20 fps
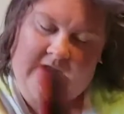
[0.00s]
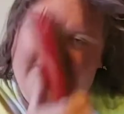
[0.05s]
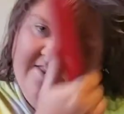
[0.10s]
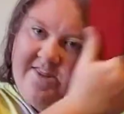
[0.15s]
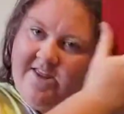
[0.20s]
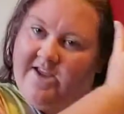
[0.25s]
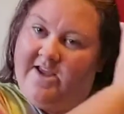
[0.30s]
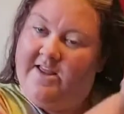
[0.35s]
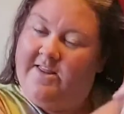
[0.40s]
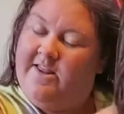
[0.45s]
I
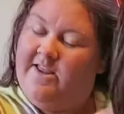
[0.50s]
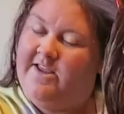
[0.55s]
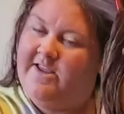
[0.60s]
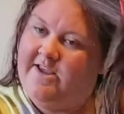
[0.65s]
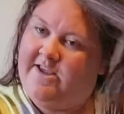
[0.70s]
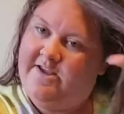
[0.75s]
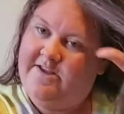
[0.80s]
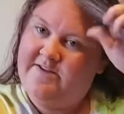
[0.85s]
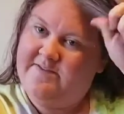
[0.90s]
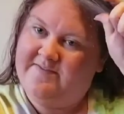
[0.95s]
think I like
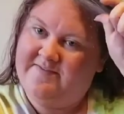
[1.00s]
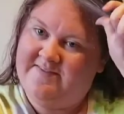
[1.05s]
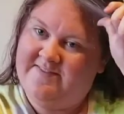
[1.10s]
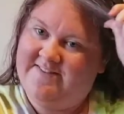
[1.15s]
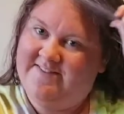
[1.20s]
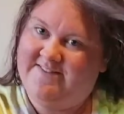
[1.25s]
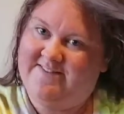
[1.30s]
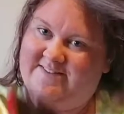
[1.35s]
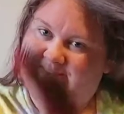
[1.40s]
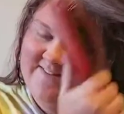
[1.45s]
it,
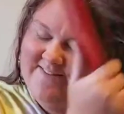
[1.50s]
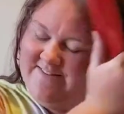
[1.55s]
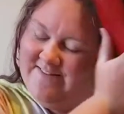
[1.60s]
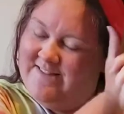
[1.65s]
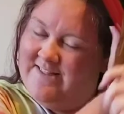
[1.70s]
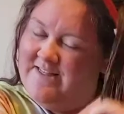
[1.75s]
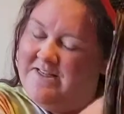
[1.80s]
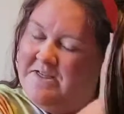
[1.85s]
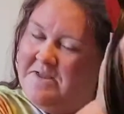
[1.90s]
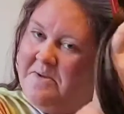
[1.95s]

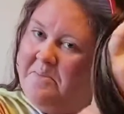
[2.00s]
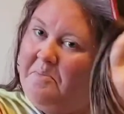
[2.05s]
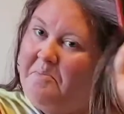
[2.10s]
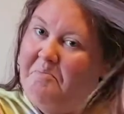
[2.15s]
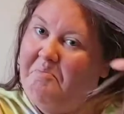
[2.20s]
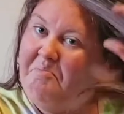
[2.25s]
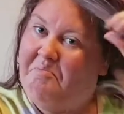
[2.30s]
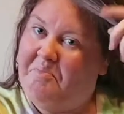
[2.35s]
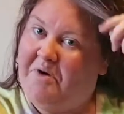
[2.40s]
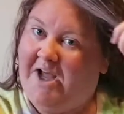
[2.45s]

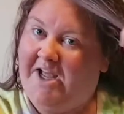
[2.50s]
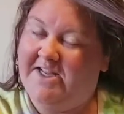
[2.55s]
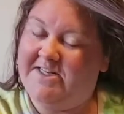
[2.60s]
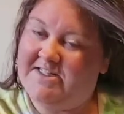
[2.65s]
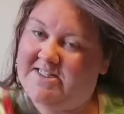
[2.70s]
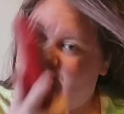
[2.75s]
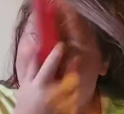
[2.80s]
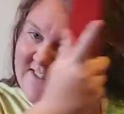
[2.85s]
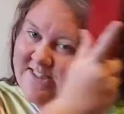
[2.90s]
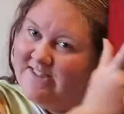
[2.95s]

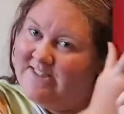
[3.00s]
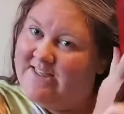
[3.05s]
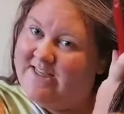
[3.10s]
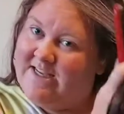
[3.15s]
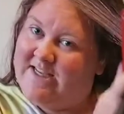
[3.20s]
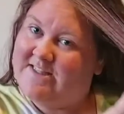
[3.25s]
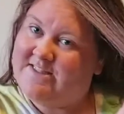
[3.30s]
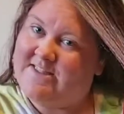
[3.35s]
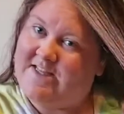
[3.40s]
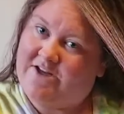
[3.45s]
but
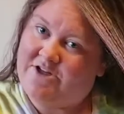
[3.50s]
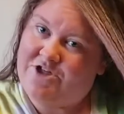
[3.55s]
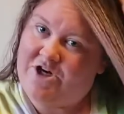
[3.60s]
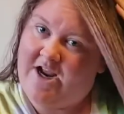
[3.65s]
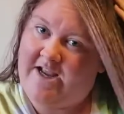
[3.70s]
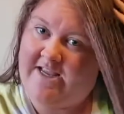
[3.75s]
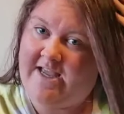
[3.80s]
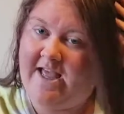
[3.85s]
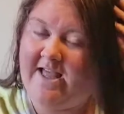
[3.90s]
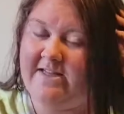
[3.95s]
it's not
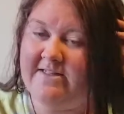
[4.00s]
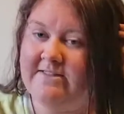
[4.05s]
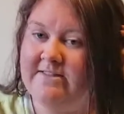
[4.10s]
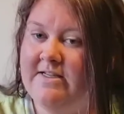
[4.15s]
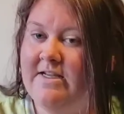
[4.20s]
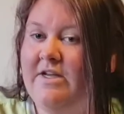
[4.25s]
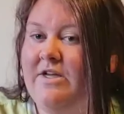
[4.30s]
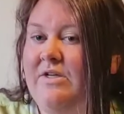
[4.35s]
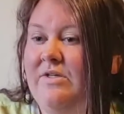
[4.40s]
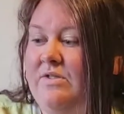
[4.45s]
dry yet.
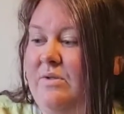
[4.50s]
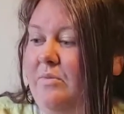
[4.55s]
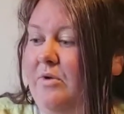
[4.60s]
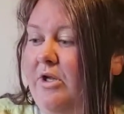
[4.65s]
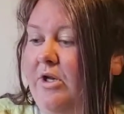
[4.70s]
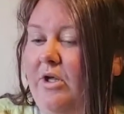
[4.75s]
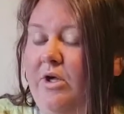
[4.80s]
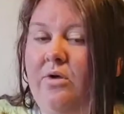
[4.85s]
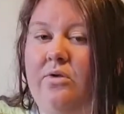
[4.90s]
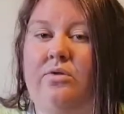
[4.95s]
So I'm
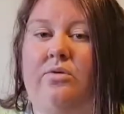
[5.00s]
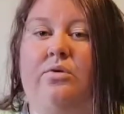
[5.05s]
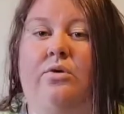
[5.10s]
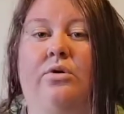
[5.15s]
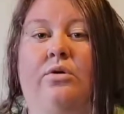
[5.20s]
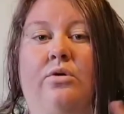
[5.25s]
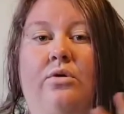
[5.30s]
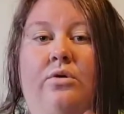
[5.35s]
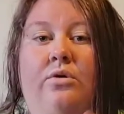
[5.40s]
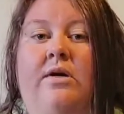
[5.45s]
gonna go
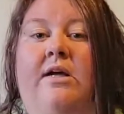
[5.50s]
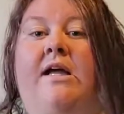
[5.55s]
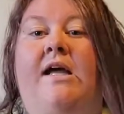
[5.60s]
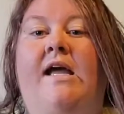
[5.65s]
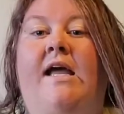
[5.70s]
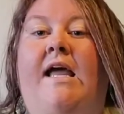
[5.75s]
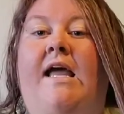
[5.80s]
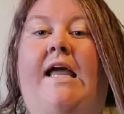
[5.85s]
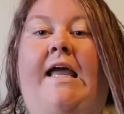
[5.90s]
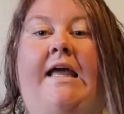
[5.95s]
through
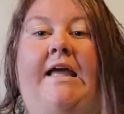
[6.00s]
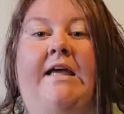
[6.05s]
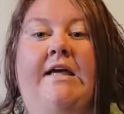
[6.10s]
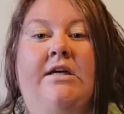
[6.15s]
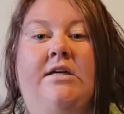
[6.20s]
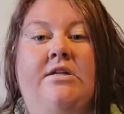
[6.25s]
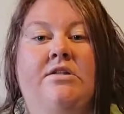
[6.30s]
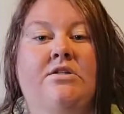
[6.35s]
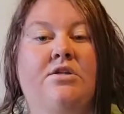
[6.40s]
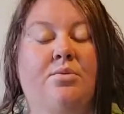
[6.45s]

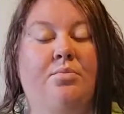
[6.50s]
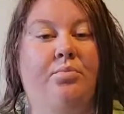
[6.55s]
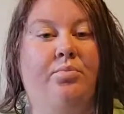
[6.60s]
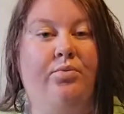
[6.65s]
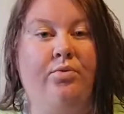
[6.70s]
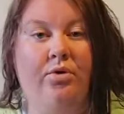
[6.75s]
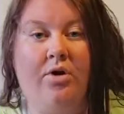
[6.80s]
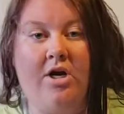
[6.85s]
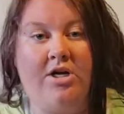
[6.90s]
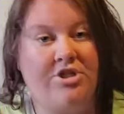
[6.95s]
and
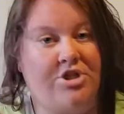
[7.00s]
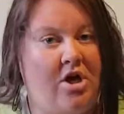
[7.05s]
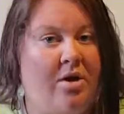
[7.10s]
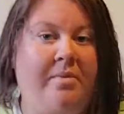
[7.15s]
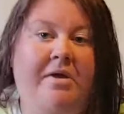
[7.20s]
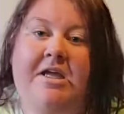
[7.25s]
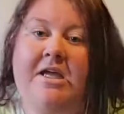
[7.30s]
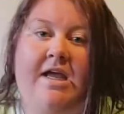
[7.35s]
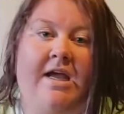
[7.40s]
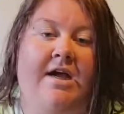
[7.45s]
brush all
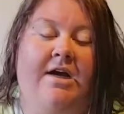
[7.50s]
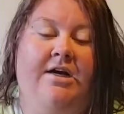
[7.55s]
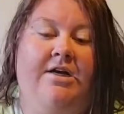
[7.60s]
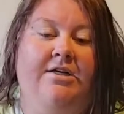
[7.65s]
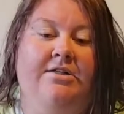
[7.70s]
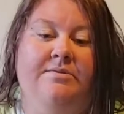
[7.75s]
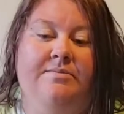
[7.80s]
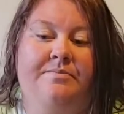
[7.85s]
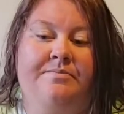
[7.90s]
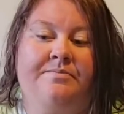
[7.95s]
my
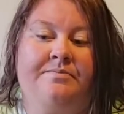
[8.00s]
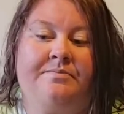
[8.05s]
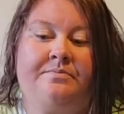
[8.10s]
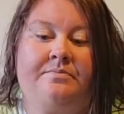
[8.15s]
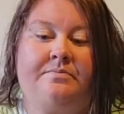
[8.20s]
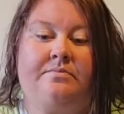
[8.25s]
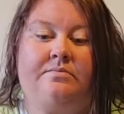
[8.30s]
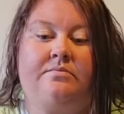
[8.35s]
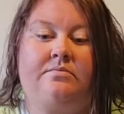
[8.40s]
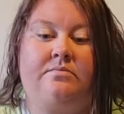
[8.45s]
hair
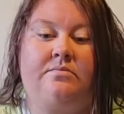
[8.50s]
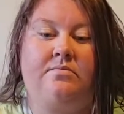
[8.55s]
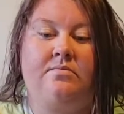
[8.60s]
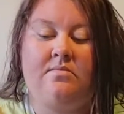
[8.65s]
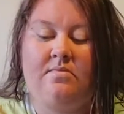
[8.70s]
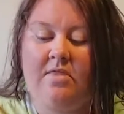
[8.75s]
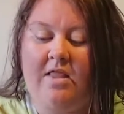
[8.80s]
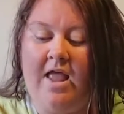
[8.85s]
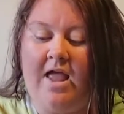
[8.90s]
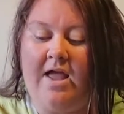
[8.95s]

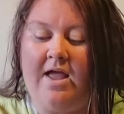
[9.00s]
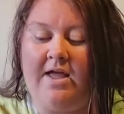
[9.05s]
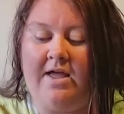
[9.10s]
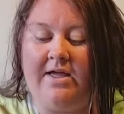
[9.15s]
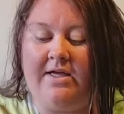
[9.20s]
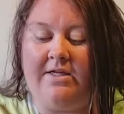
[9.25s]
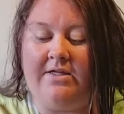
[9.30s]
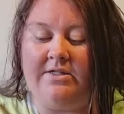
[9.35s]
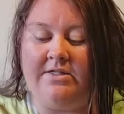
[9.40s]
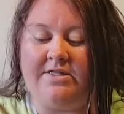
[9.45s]

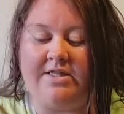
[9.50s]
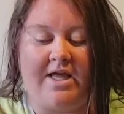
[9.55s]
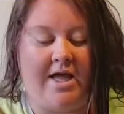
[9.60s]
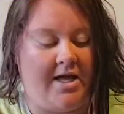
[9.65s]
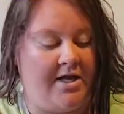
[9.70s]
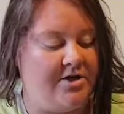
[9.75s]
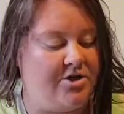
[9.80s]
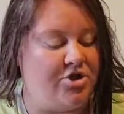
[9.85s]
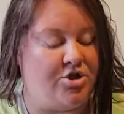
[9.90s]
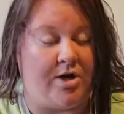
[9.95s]
and
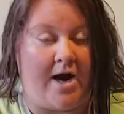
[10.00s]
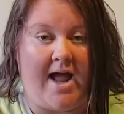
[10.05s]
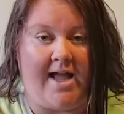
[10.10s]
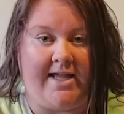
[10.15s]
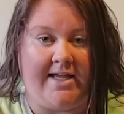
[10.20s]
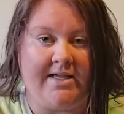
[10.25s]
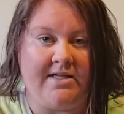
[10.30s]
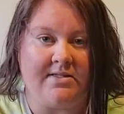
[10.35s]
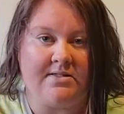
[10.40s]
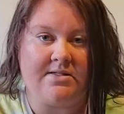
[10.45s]
then dry
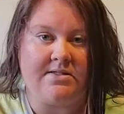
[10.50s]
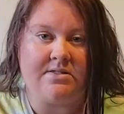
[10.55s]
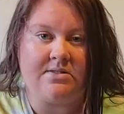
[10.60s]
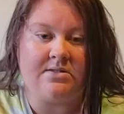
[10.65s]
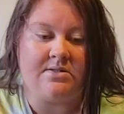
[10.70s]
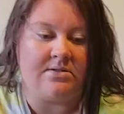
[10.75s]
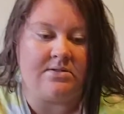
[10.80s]
it,